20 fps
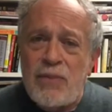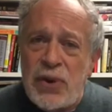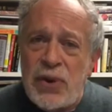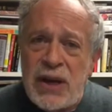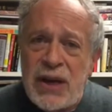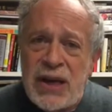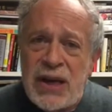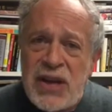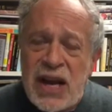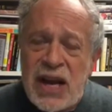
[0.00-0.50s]

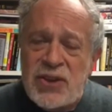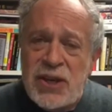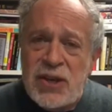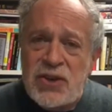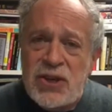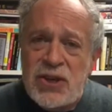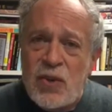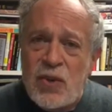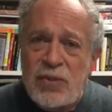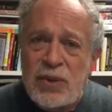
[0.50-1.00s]
putting his
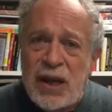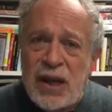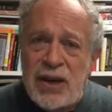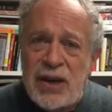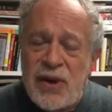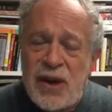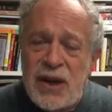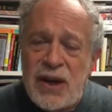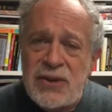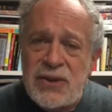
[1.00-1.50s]
assets into a
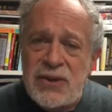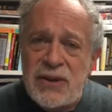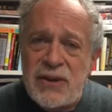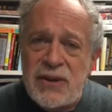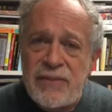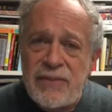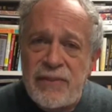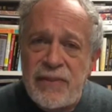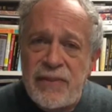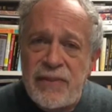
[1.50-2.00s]
blind trust.
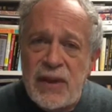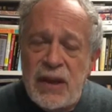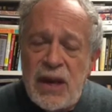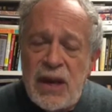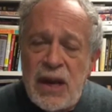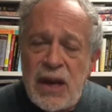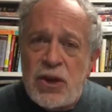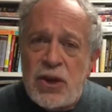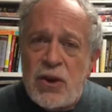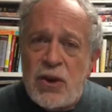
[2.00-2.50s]

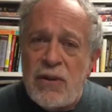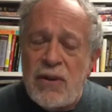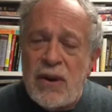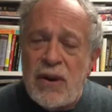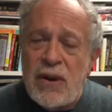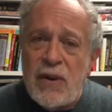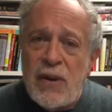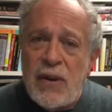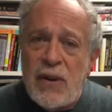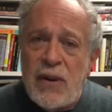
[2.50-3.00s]
So
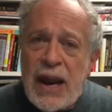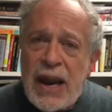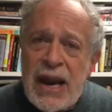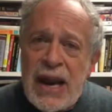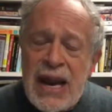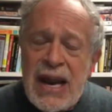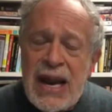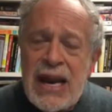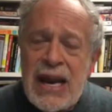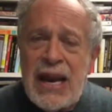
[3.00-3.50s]

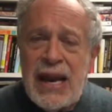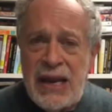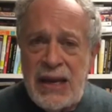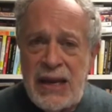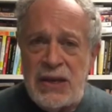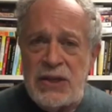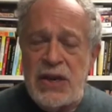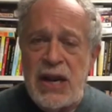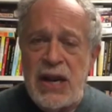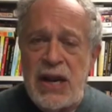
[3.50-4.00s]
he
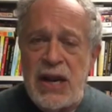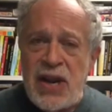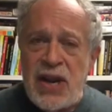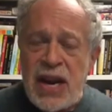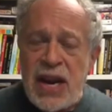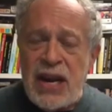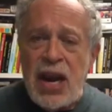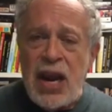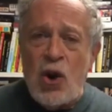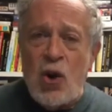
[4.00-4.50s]
is
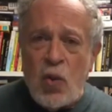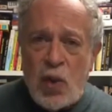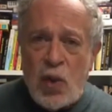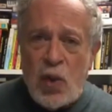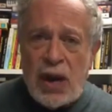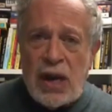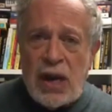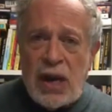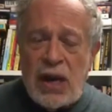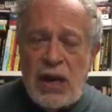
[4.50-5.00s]
taking
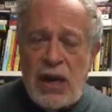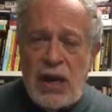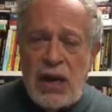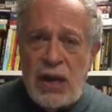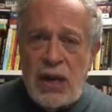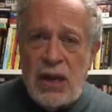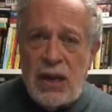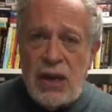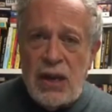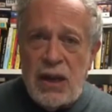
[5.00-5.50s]
away
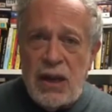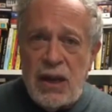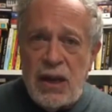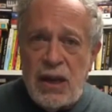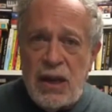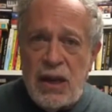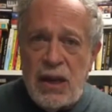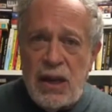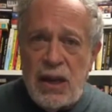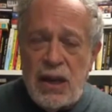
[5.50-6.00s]

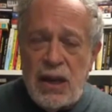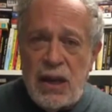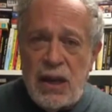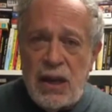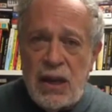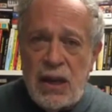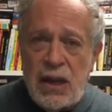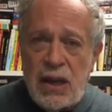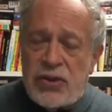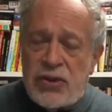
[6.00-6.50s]

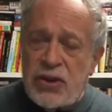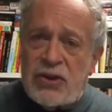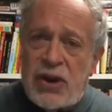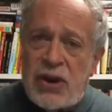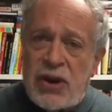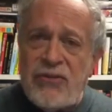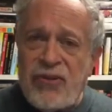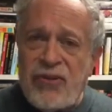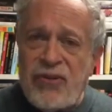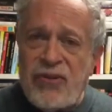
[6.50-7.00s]
the
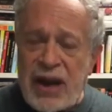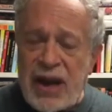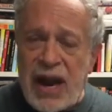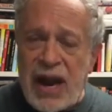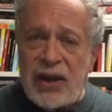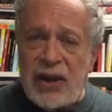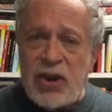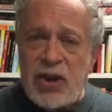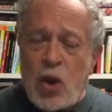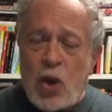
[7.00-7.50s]
Dodd-Frank
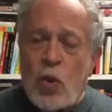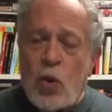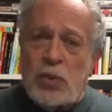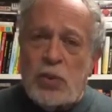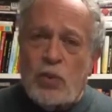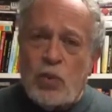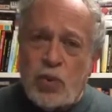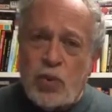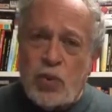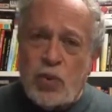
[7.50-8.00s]
Act,
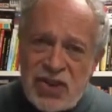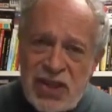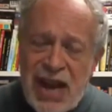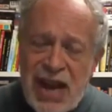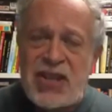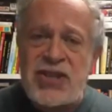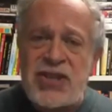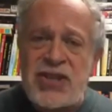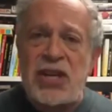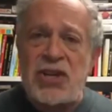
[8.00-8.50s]
which
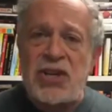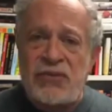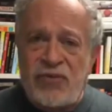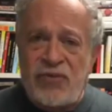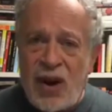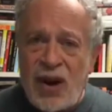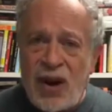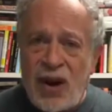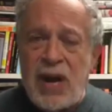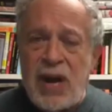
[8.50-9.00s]
protects us
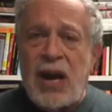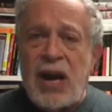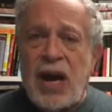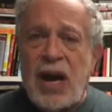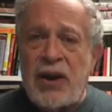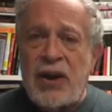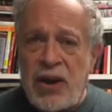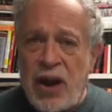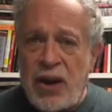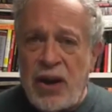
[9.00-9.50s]
from
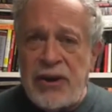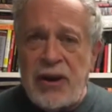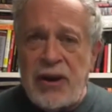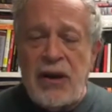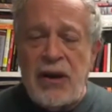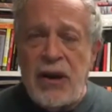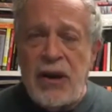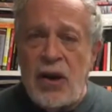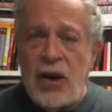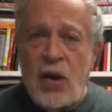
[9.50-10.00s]

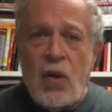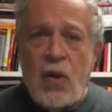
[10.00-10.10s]
another